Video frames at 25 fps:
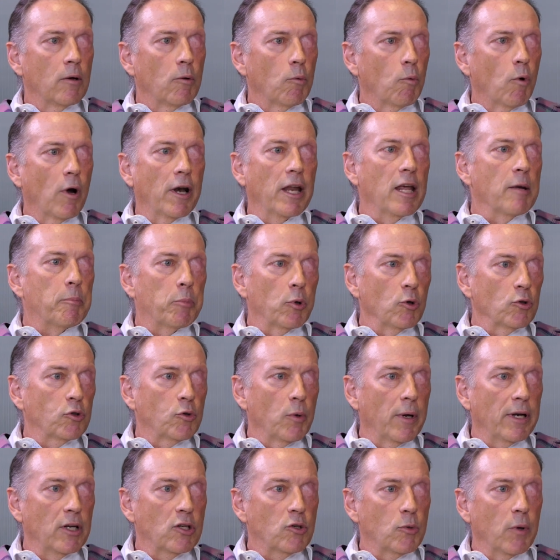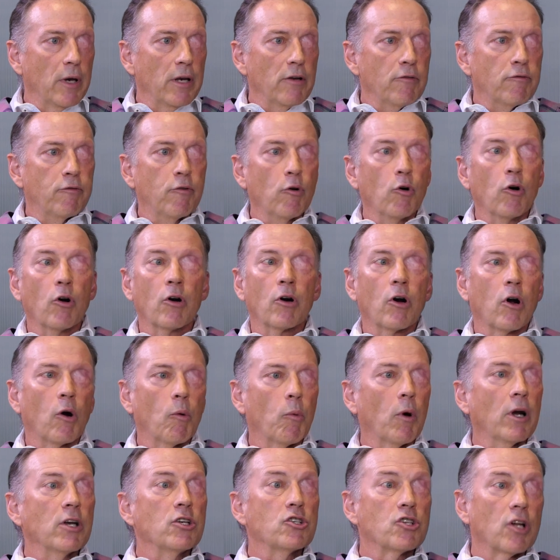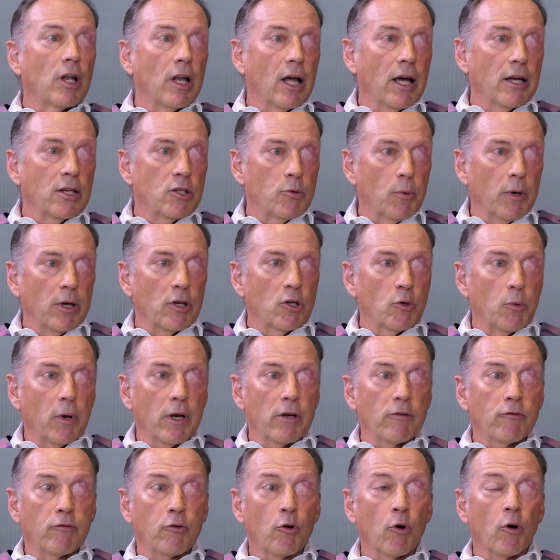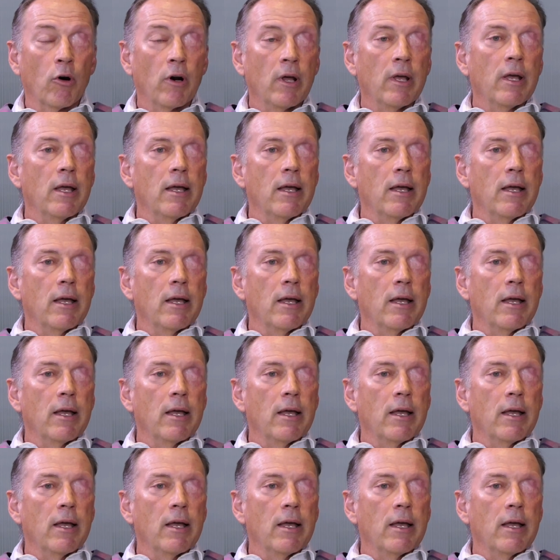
1 April 2024 or 1 July 2024.